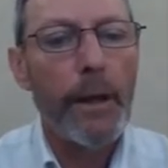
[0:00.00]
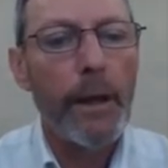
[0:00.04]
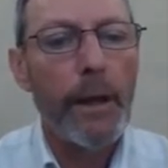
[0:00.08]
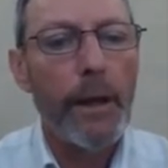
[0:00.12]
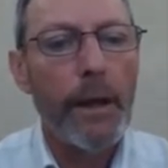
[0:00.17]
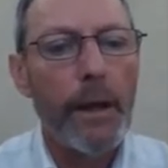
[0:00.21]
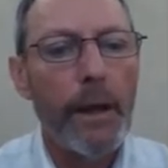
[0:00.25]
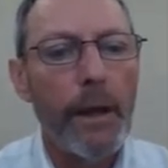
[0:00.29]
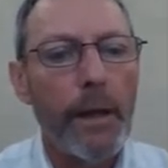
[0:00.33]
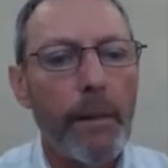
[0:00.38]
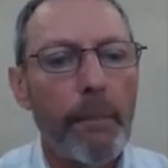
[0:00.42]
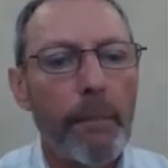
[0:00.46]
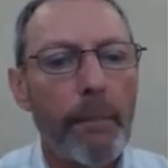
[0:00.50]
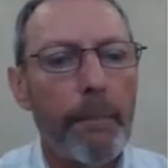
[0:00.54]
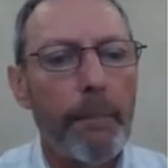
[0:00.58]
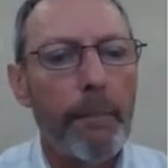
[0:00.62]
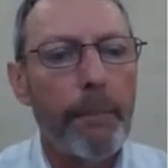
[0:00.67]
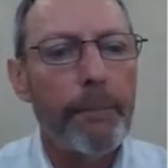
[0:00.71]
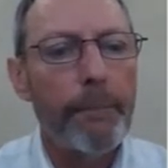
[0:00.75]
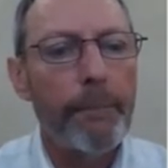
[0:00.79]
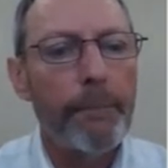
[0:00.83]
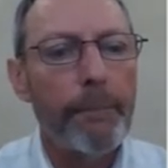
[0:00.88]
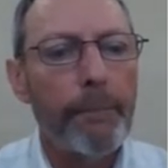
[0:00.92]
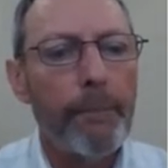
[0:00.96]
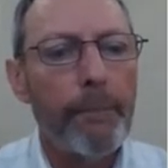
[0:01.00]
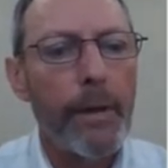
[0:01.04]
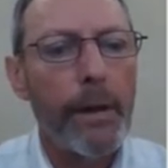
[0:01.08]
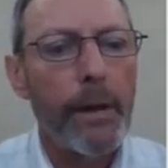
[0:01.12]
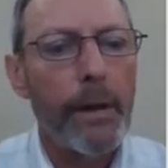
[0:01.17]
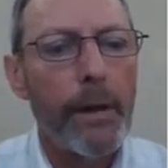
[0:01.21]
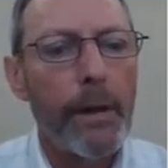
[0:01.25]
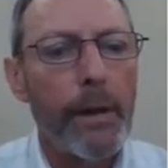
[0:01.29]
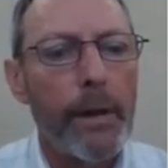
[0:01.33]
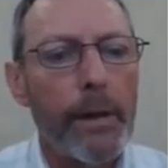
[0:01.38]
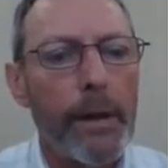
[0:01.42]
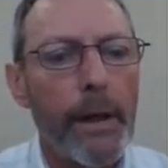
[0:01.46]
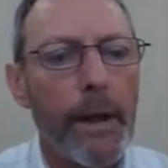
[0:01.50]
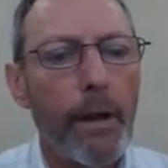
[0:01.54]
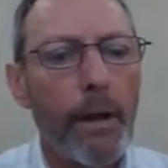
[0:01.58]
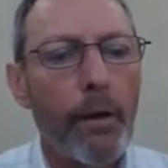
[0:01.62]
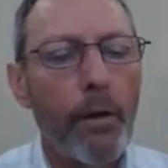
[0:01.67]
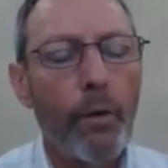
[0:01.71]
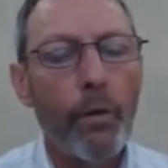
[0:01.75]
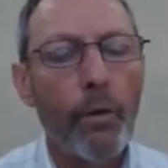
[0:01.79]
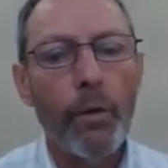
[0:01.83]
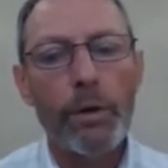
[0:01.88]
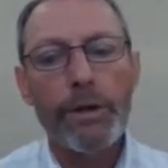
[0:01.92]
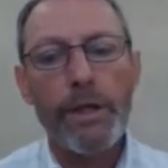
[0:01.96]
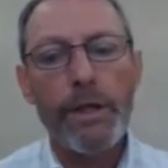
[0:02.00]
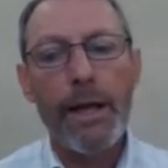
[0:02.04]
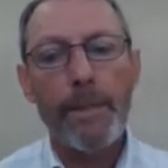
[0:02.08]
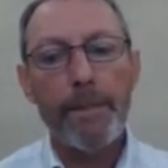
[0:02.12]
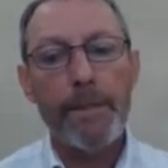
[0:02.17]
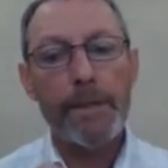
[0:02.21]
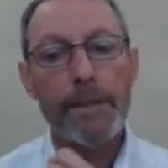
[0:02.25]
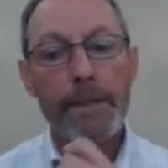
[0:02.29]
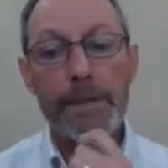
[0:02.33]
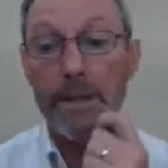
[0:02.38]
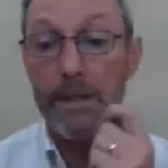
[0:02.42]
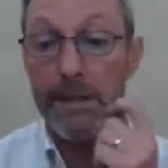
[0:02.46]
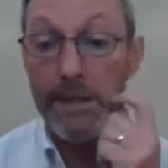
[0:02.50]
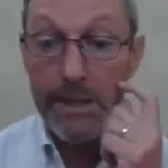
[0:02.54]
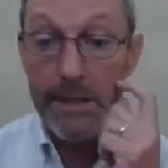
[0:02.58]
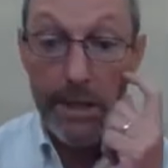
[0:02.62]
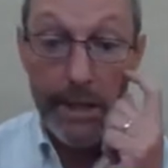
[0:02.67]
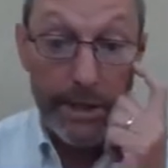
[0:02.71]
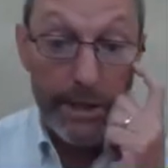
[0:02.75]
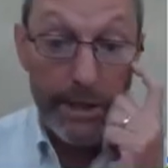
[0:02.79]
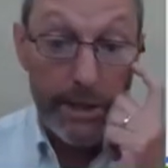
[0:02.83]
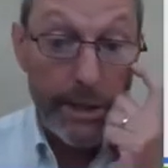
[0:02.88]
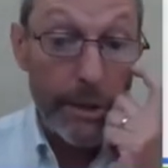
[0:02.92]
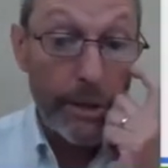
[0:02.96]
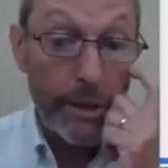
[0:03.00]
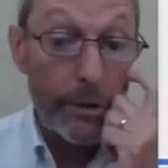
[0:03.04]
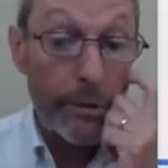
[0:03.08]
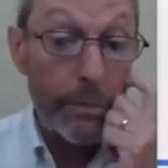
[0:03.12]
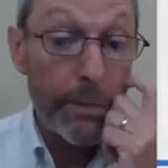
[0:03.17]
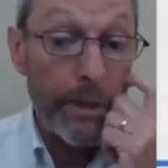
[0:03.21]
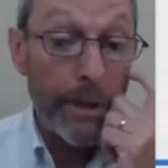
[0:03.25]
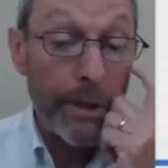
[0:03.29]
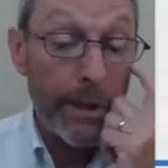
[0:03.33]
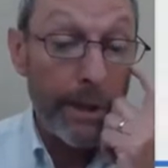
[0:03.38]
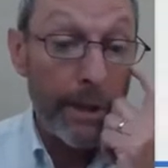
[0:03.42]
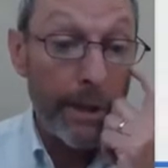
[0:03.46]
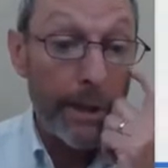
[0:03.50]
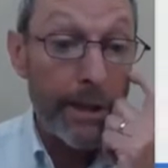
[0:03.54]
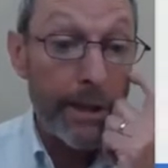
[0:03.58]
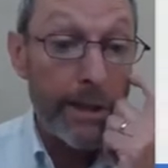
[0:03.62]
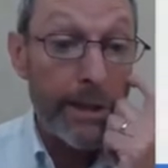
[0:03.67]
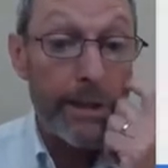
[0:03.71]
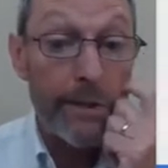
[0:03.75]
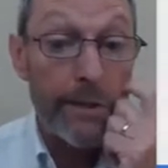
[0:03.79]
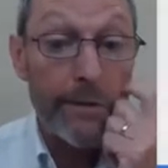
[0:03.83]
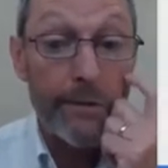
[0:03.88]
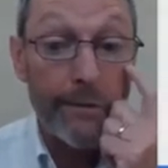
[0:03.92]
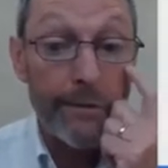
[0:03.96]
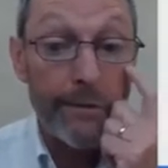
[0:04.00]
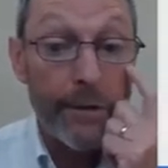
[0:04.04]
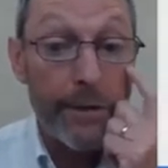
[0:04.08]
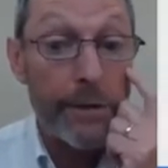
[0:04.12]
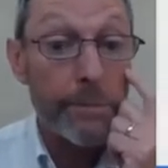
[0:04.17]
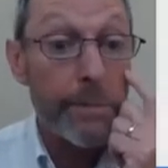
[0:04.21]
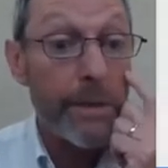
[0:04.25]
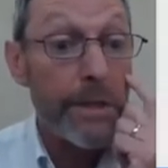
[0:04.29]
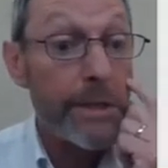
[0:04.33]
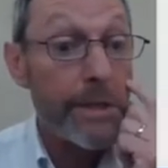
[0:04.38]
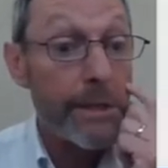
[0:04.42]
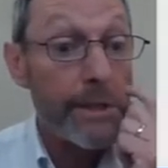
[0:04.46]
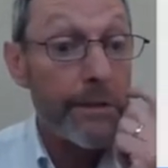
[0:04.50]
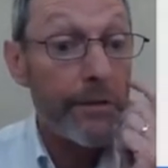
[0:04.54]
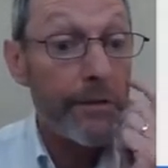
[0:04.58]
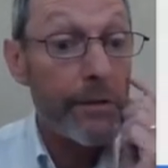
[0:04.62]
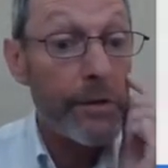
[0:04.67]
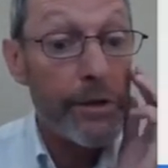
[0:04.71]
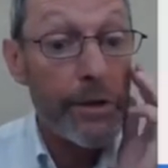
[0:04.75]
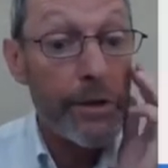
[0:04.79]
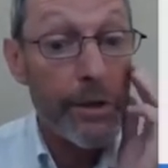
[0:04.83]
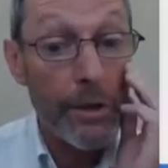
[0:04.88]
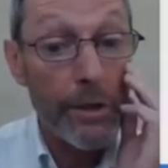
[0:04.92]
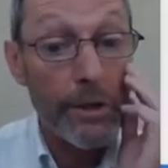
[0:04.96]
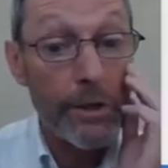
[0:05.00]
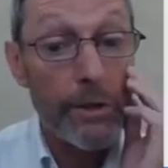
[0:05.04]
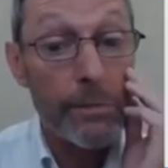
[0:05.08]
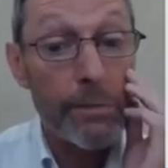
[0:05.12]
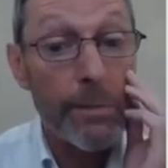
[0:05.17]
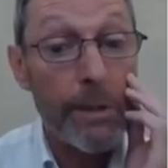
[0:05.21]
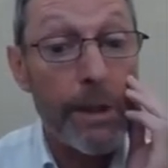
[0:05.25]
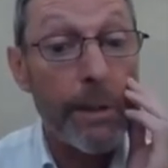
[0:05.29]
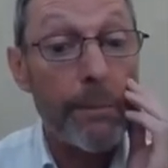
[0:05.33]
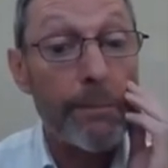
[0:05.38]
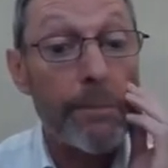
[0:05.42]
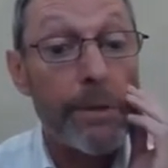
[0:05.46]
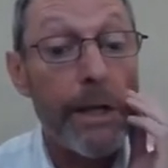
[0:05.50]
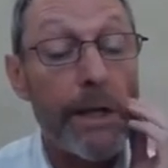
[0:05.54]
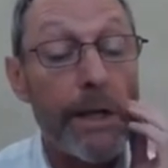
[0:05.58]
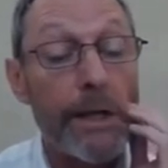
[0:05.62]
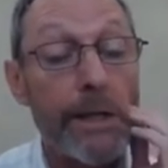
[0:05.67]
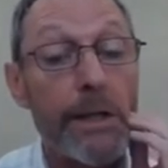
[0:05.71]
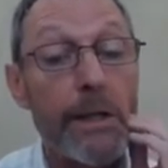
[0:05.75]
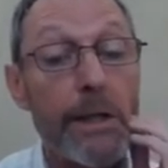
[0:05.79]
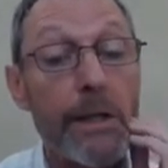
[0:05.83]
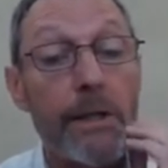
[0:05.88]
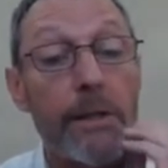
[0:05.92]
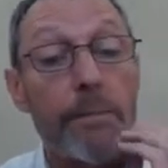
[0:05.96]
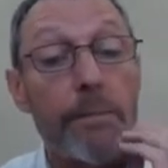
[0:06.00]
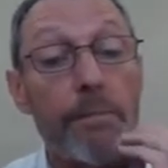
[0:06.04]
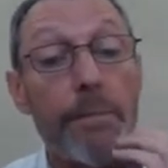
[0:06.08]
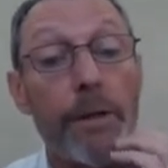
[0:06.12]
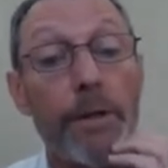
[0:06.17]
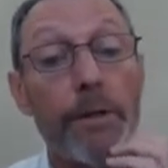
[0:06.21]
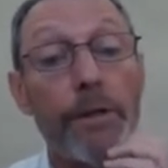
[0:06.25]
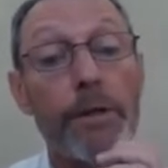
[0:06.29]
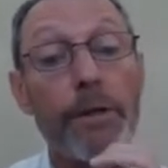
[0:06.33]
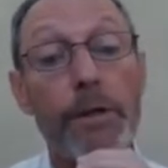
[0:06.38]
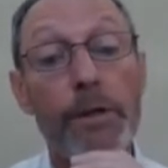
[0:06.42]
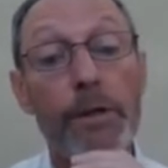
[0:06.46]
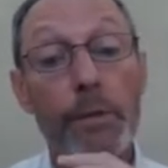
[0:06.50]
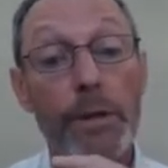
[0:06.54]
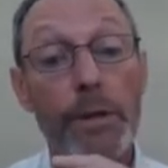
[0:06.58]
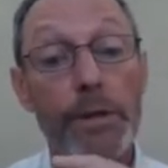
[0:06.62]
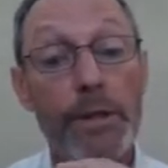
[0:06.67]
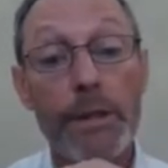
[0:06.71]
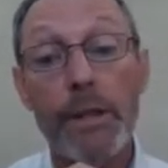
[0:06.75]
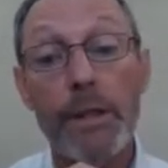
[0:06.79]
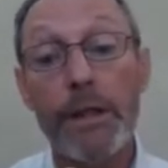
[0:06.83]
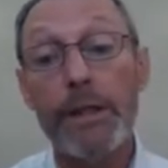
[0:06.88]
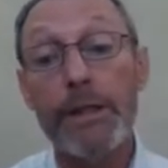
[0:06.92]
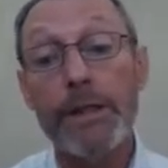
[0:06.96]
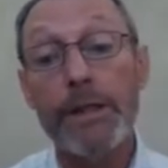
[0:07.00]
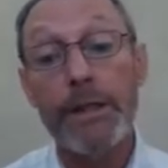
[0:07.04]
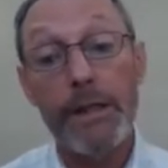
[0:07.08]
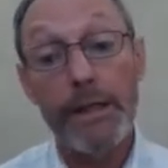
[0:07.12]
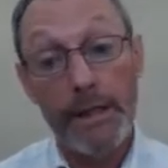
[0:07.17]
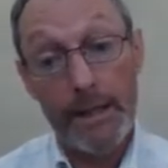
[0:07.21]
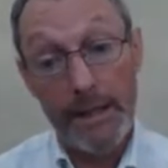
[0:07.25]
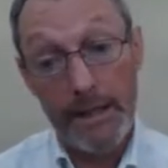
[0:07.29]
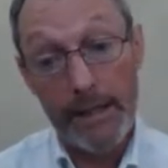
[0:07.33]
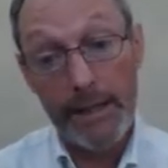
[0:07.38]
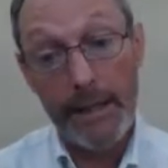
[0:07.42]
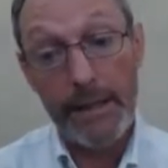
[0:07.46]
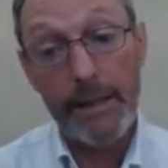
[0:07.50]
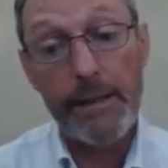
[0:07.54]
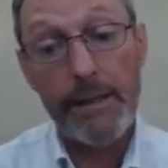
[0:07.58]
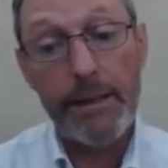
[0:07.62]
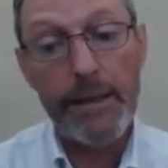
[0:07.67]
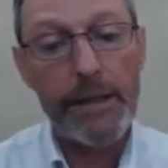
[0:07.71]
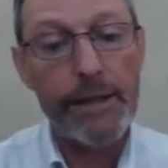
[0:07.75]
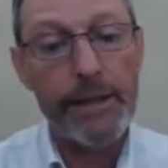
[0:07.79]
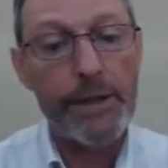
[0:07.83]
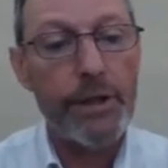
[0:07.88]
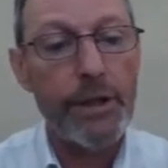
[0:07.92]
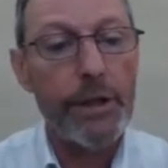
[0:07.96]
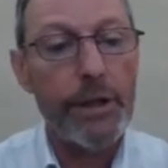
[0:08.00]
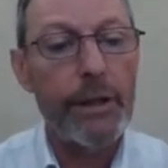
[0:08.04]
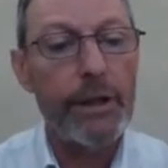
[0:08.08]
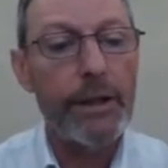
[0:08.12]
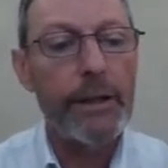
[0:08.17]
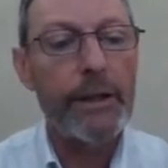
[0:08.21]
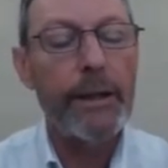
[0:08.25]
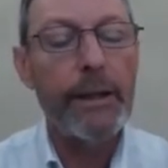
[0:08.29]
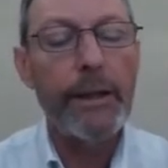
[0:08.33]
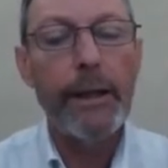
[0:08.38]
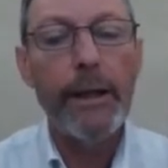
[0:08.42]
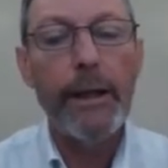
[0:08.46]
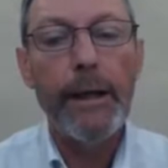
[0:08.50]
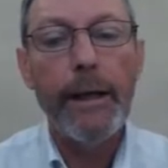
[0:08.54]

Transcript: Um, now, what's happened since then is the European list of uh, species of concern has been updated both in 2019 and this year.